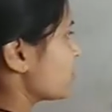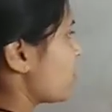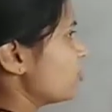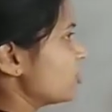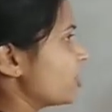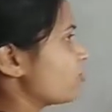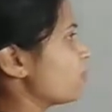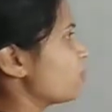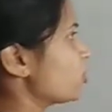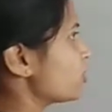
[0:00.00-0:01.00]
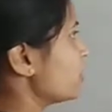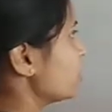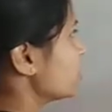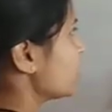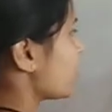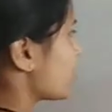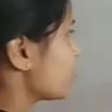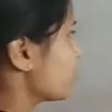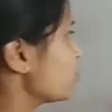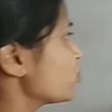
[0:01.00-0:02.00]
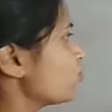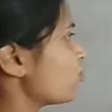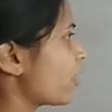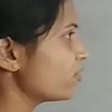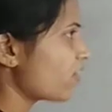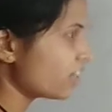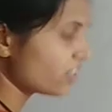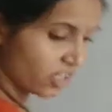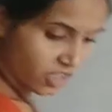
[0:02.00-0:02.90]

Now here one more thing. They are asking you to find what?